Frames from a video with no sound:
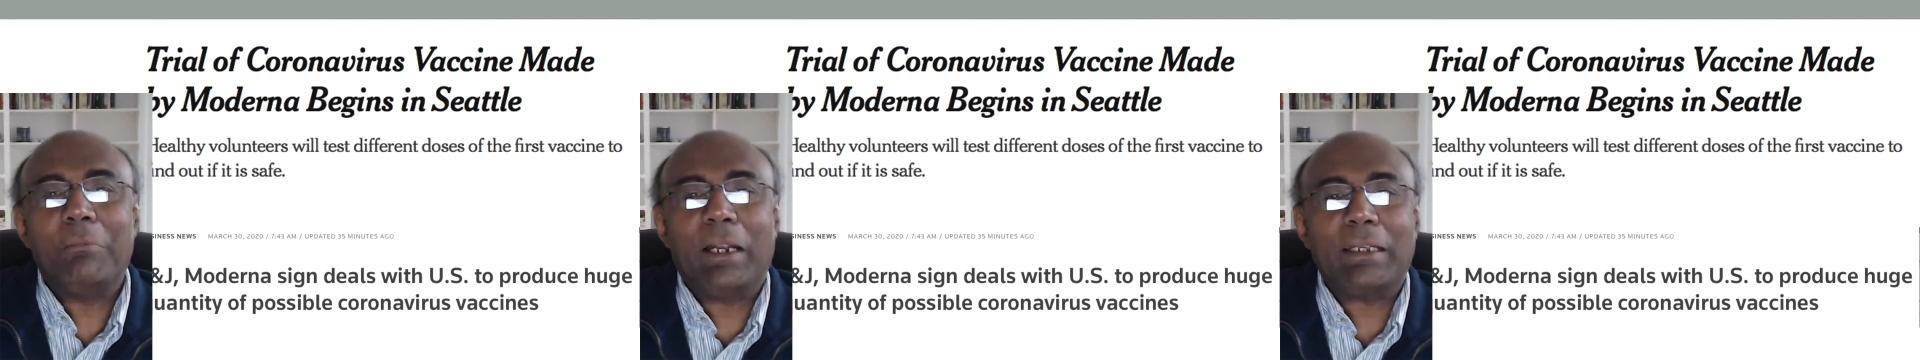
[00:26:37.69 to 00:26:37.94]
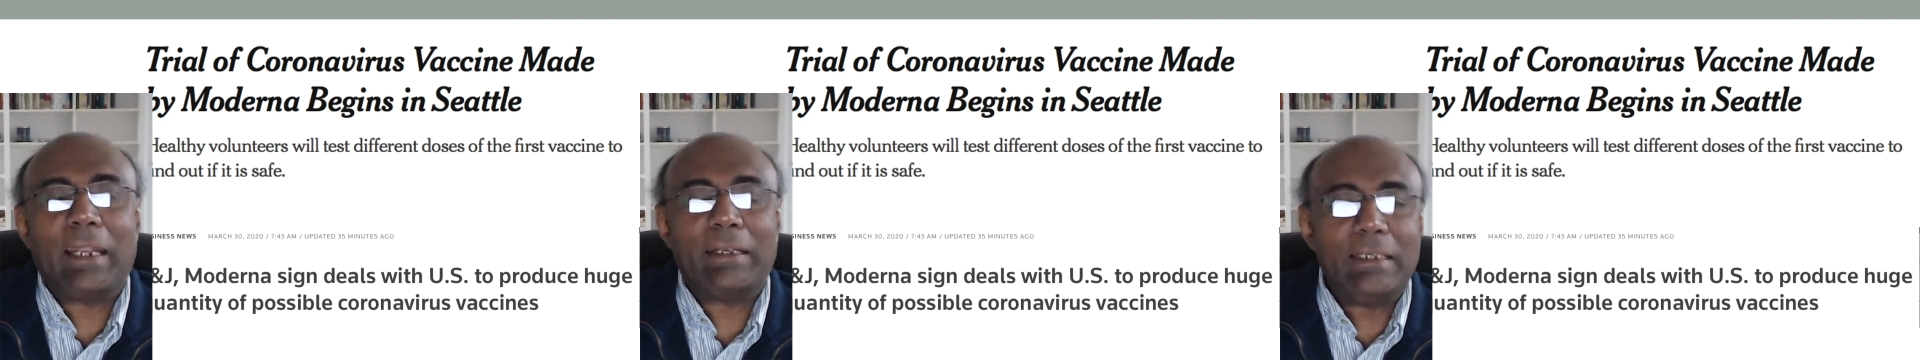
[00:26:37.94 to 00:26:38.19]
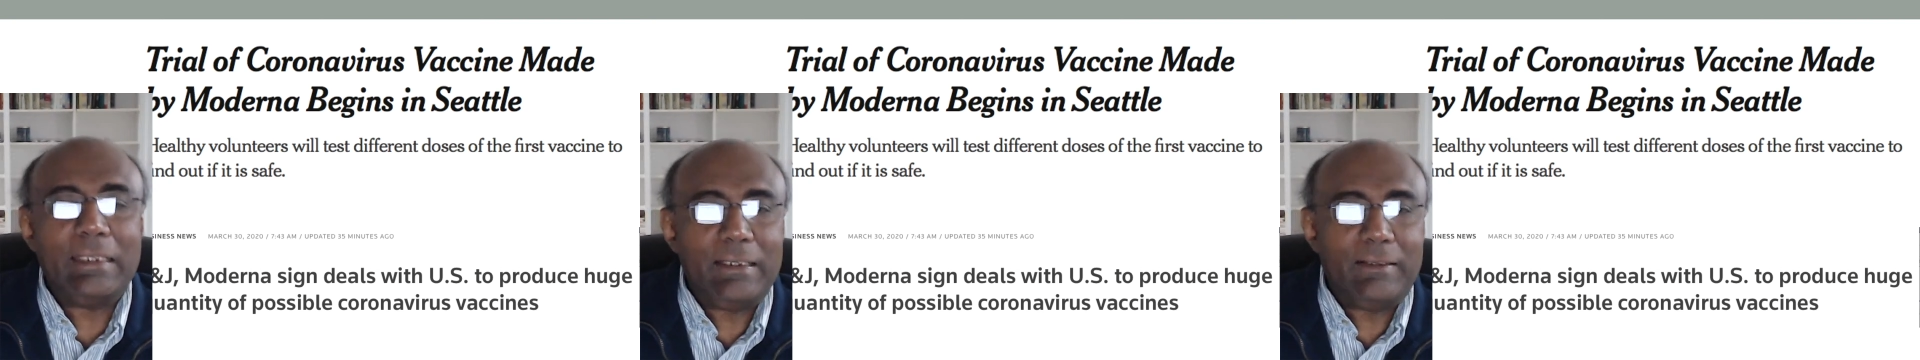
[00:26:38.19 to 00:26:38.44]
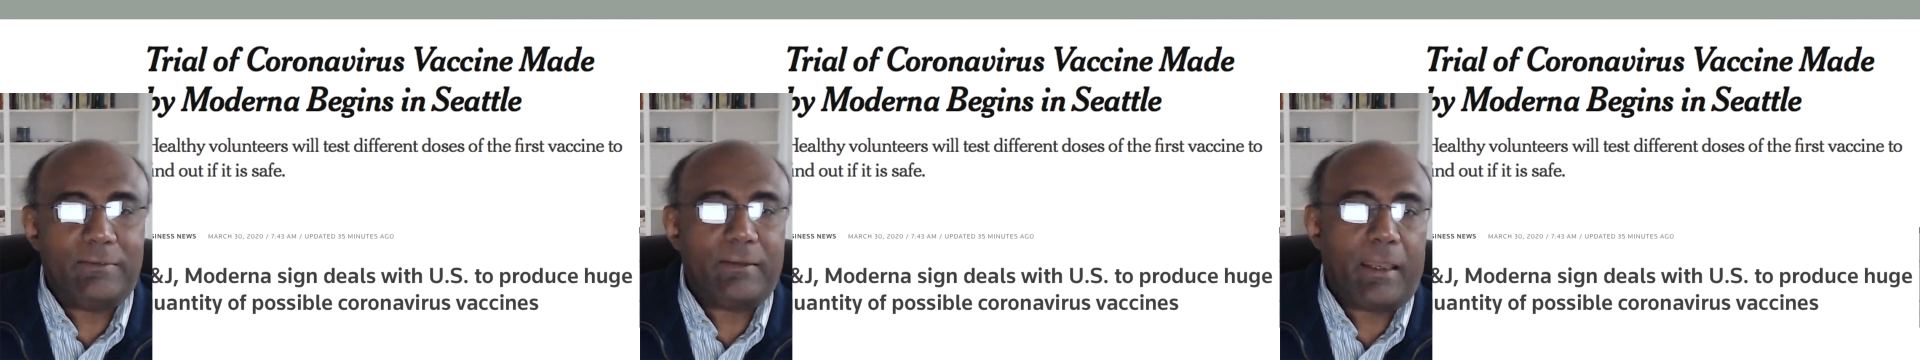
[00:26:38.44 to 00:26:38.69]
but at
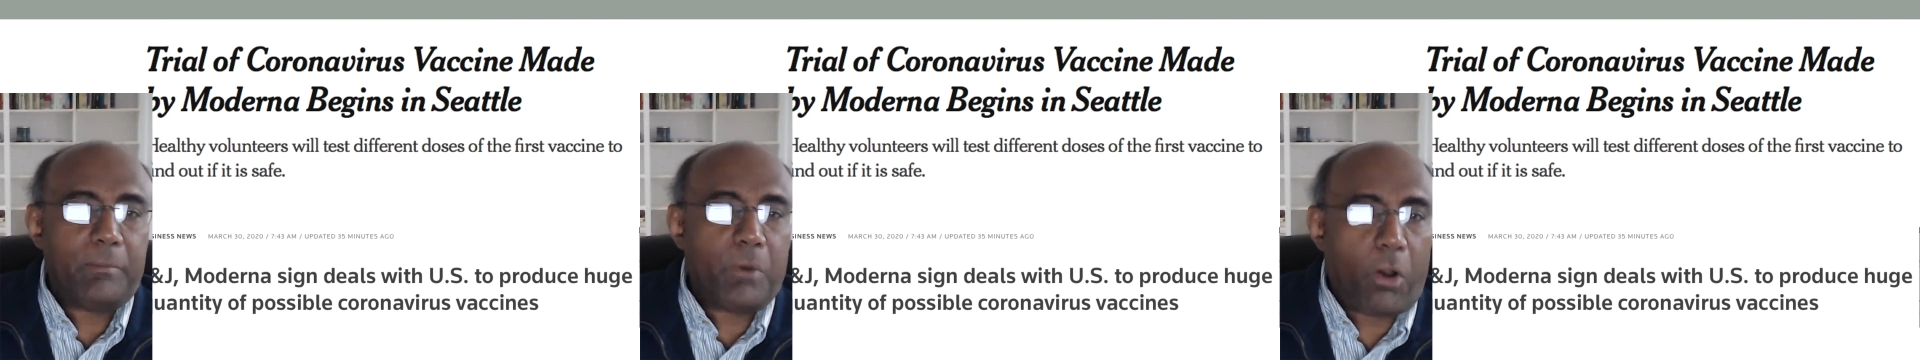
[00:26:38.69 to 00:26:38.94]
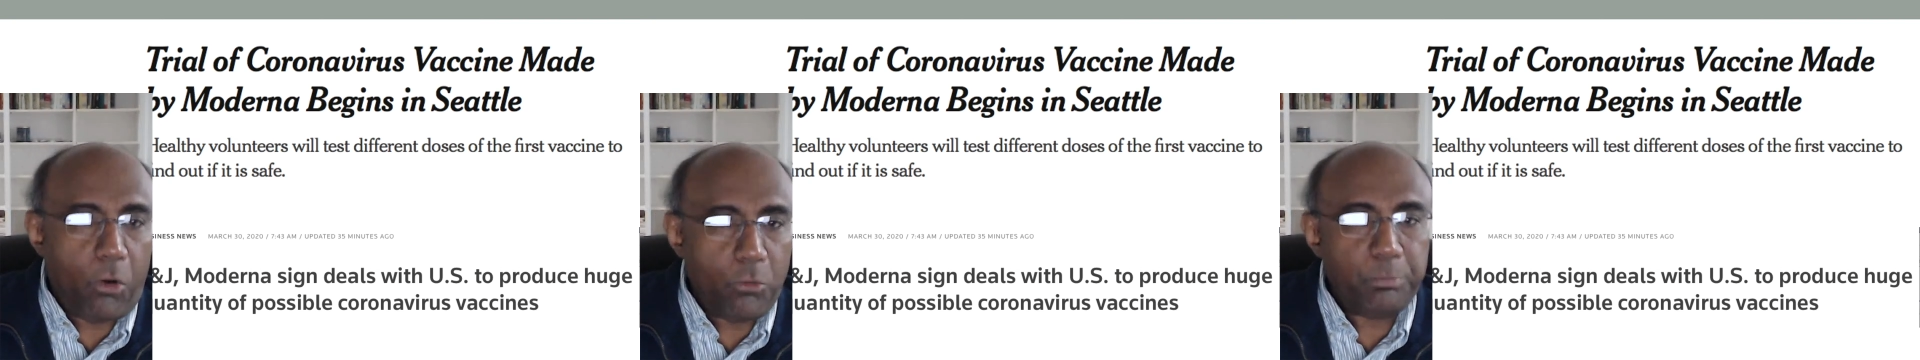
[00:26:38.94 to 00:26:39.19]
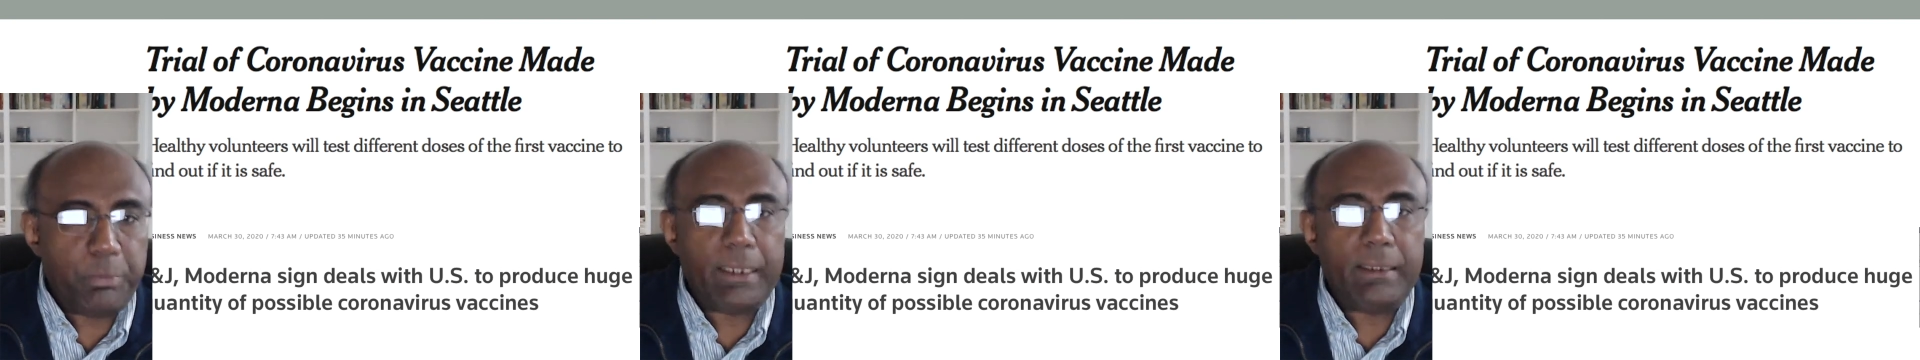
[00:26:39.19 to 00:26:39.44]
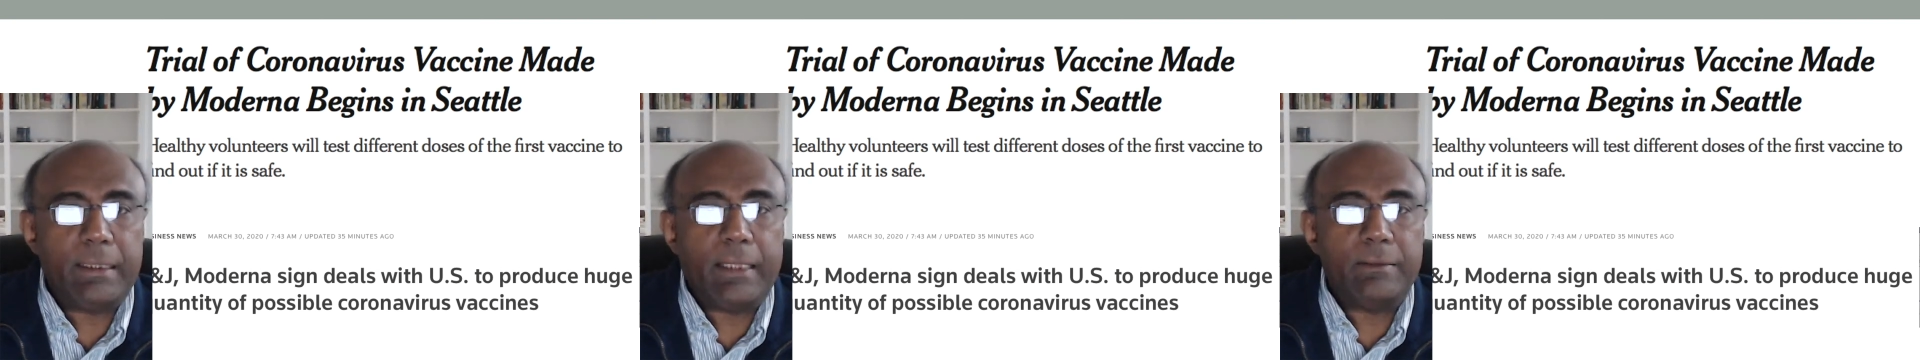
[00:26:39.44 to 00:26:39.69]
least I'm
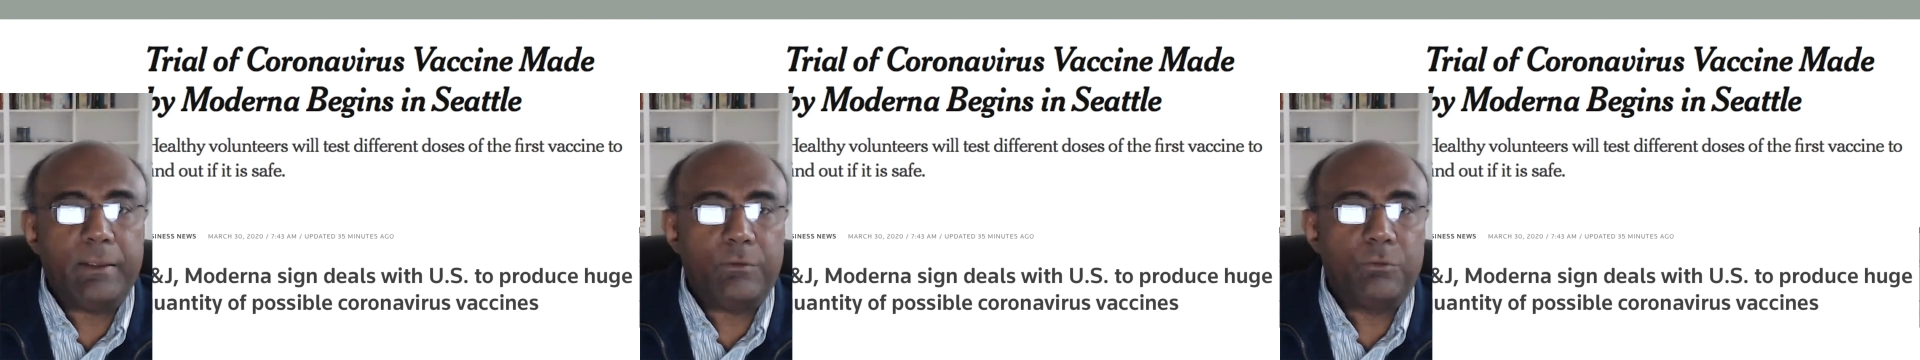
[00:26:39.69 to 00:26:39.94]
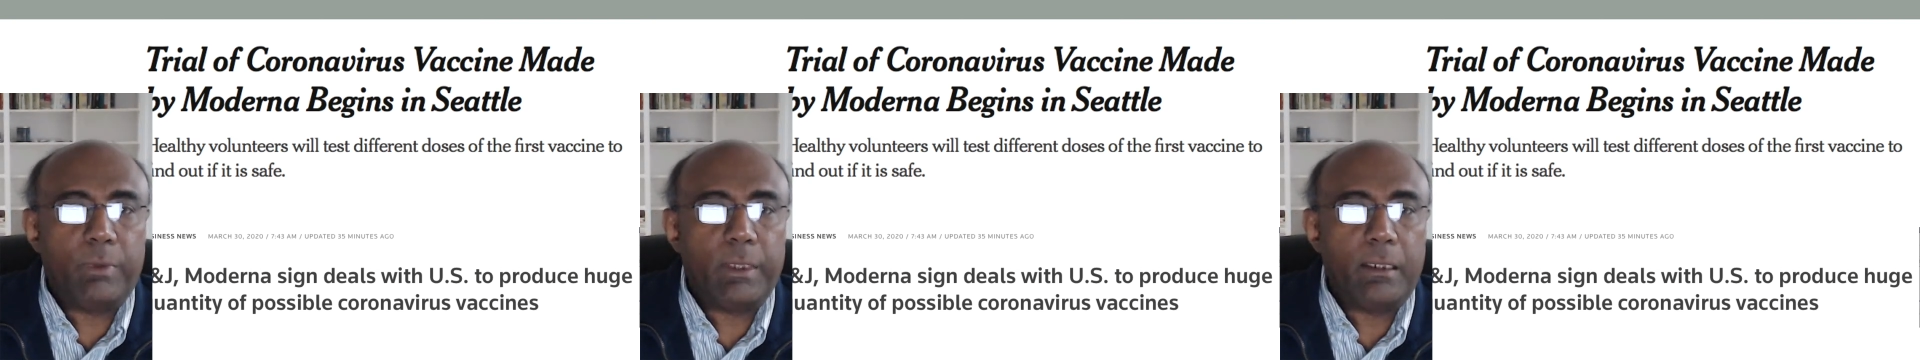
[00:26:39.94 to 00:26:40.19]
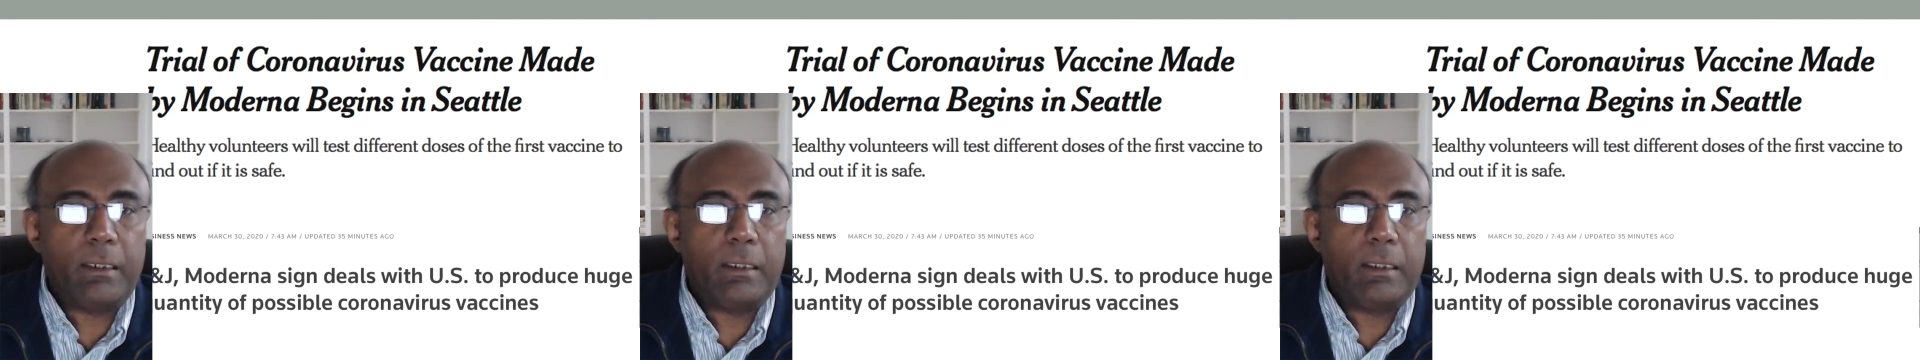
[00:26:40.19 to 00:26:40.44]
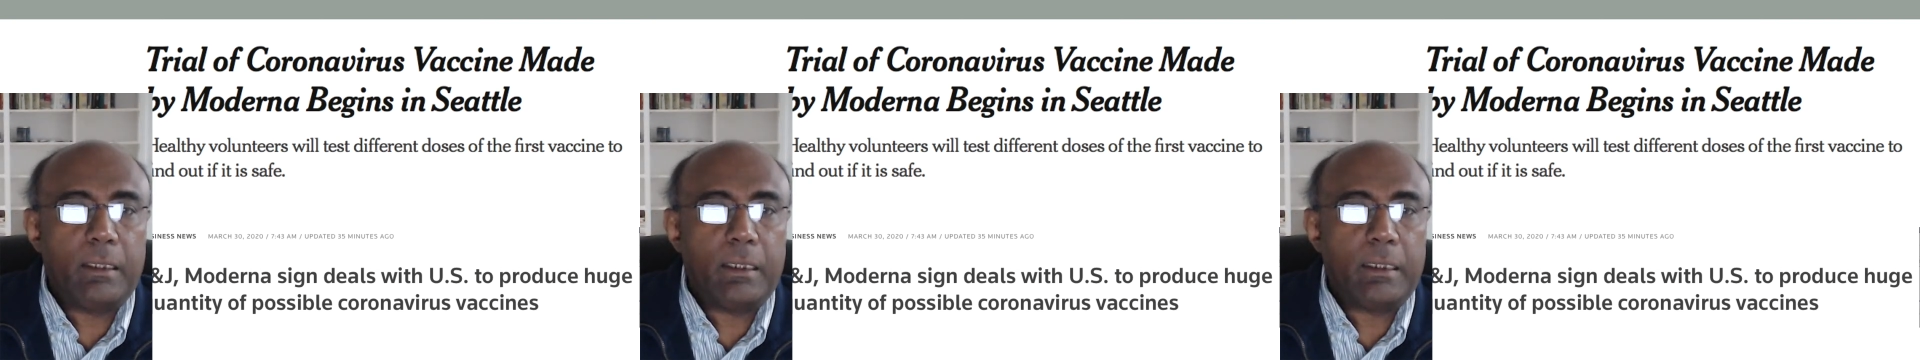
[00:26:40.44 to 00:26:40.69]
hoping that this will